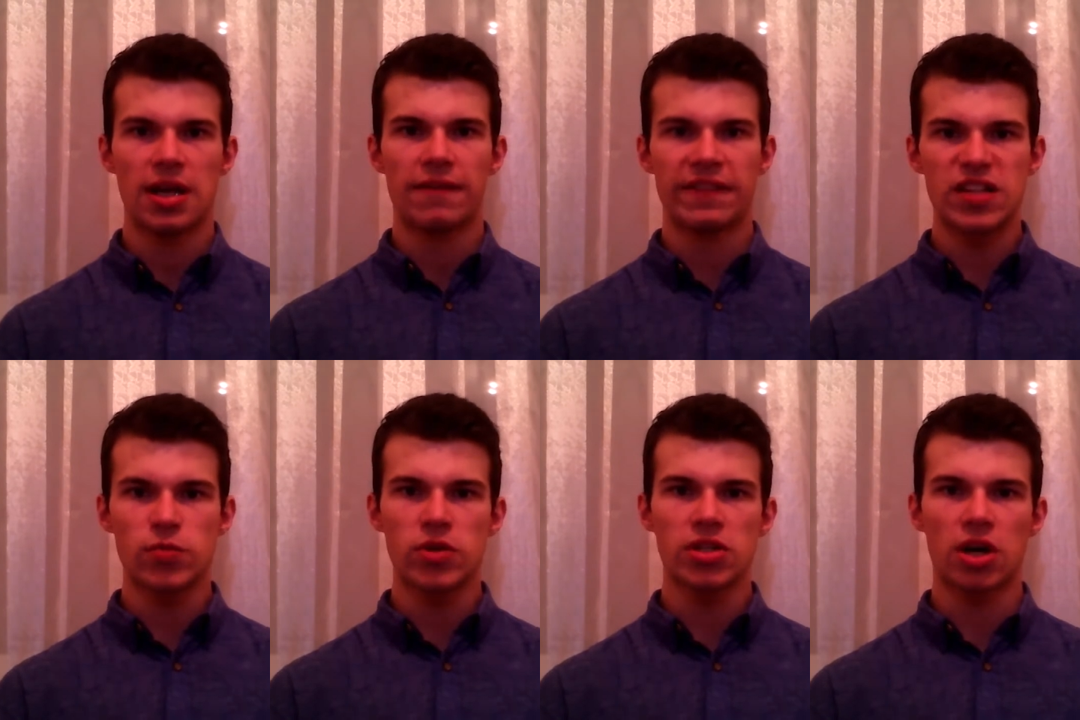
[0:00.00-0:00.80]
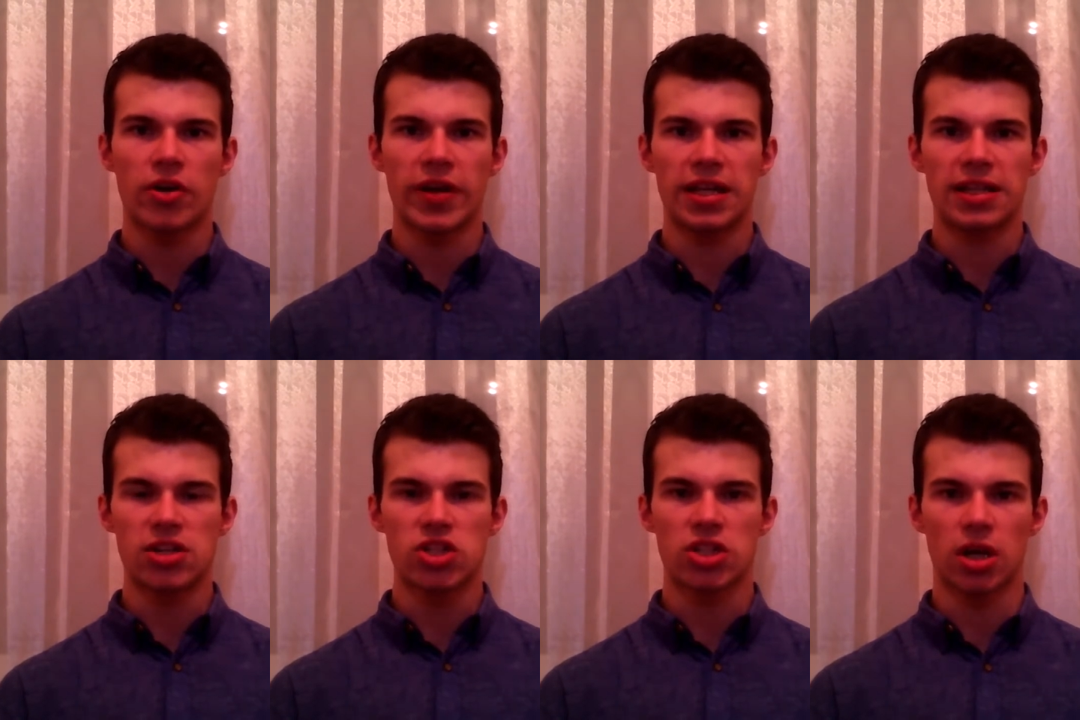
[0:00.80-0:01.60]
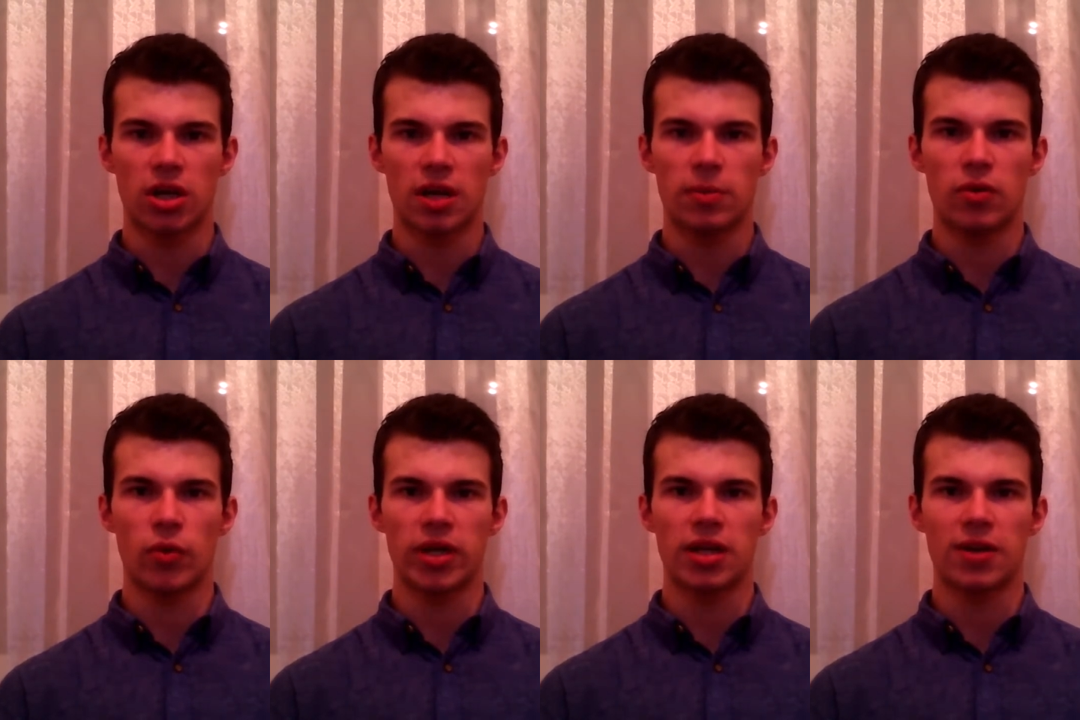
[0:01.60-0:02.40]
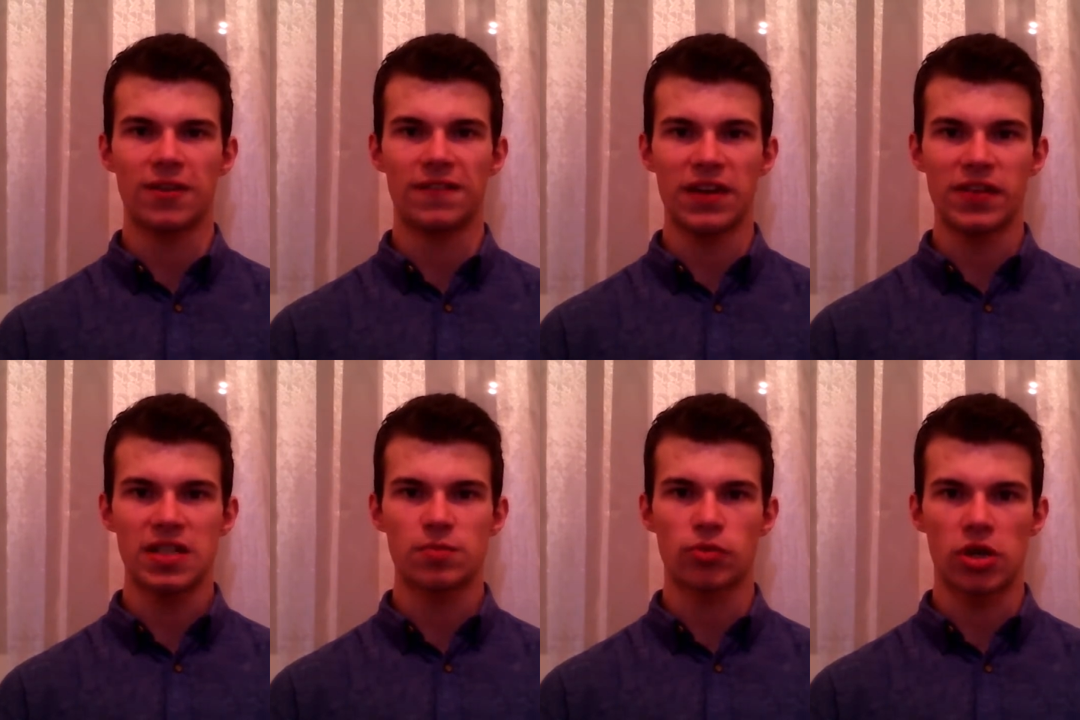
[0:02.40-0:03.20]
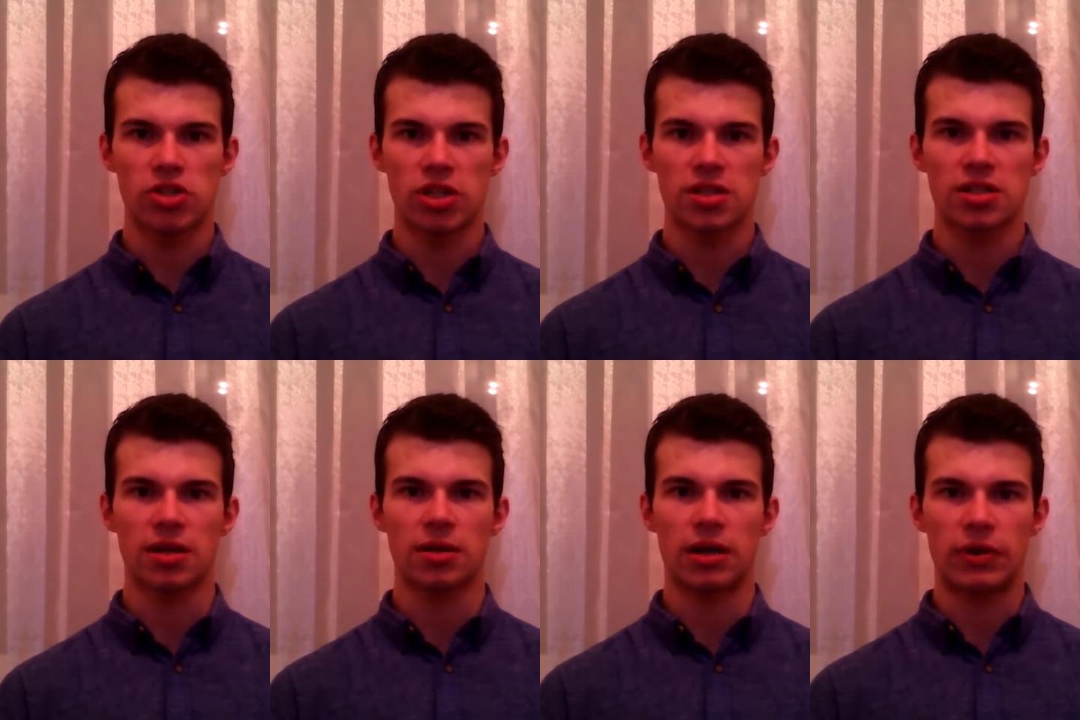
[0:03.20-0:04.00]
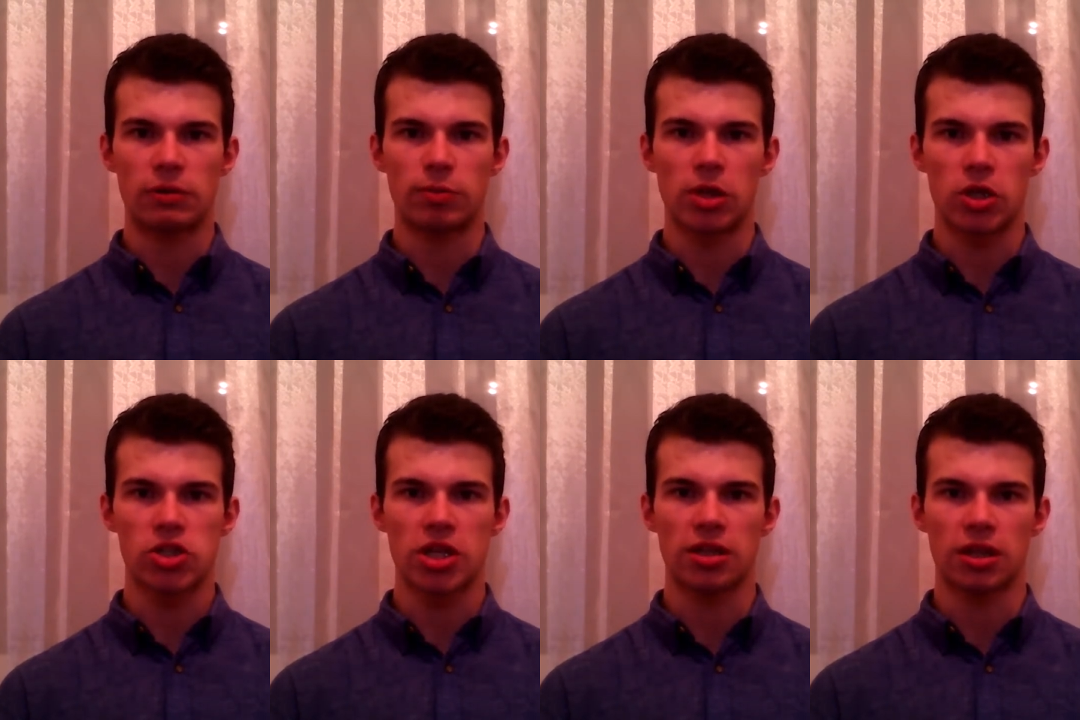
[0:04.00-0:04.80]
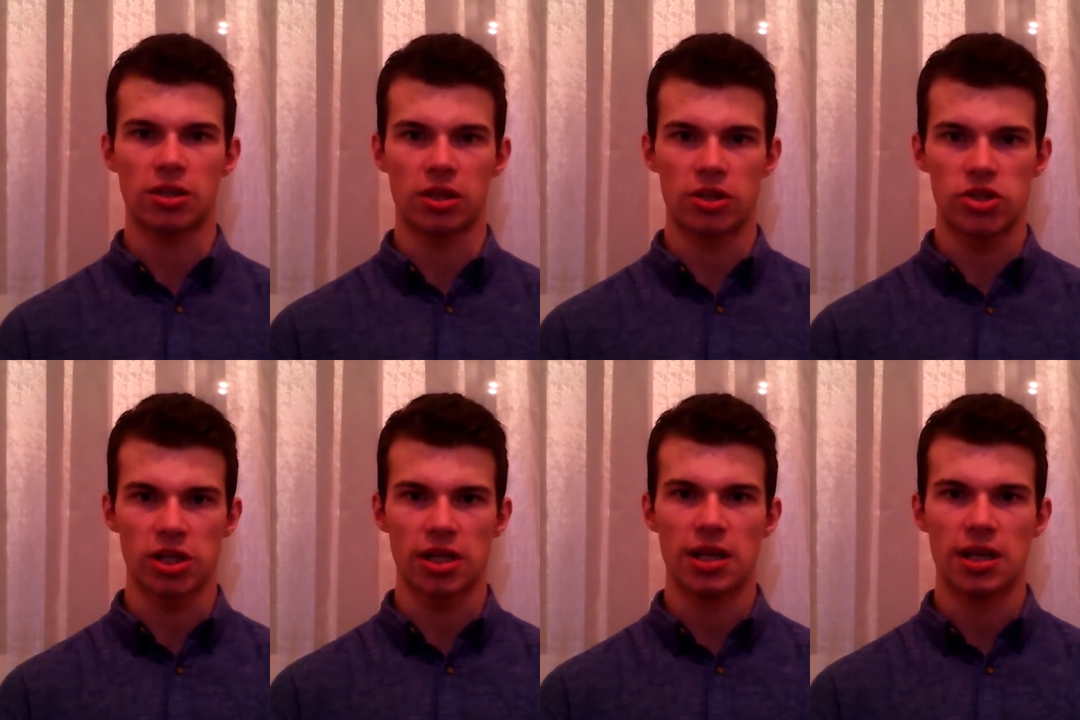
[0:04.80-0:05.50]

Flashboys are a Dutch startup working on various projects around blockchain technology.